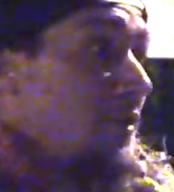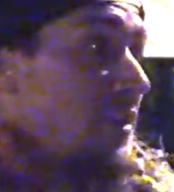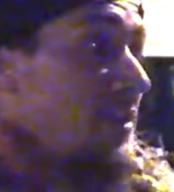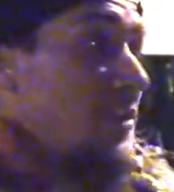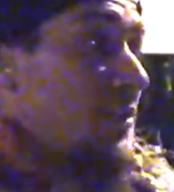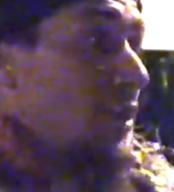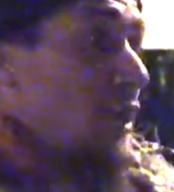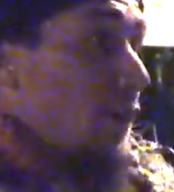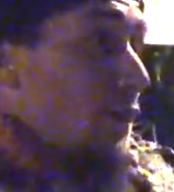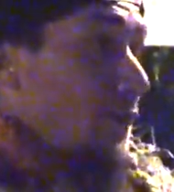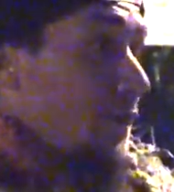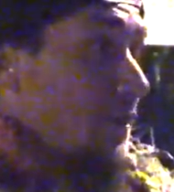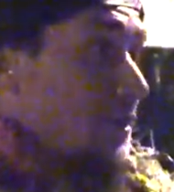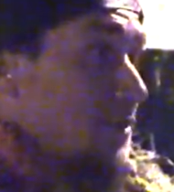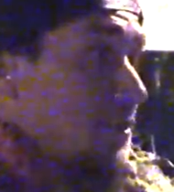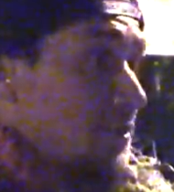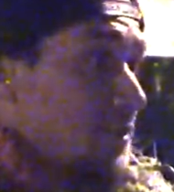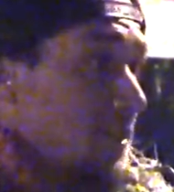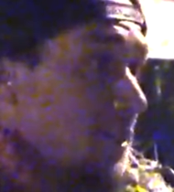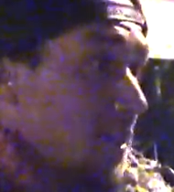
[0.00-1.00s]
taking
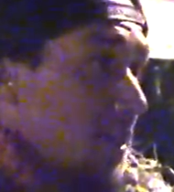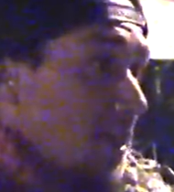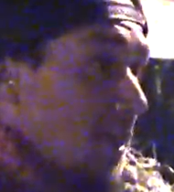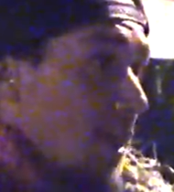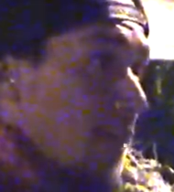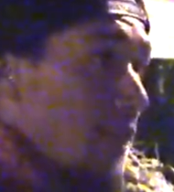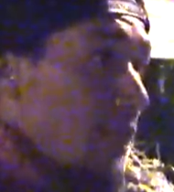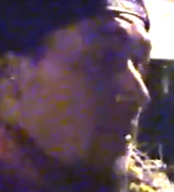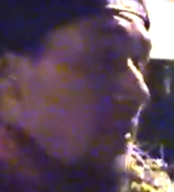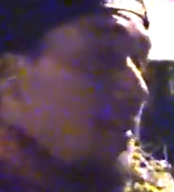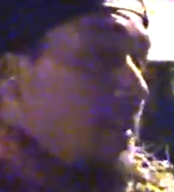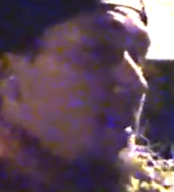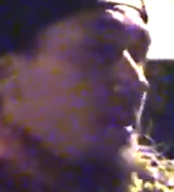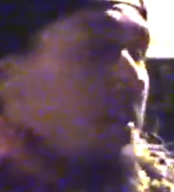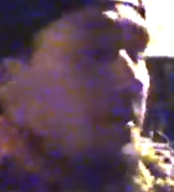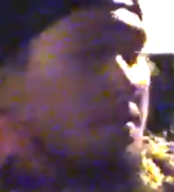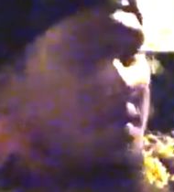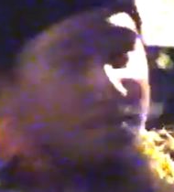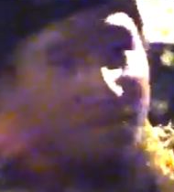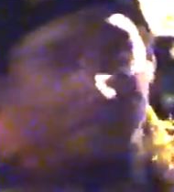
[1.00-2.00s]
office and
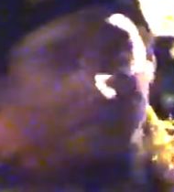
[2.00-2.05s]
thinking,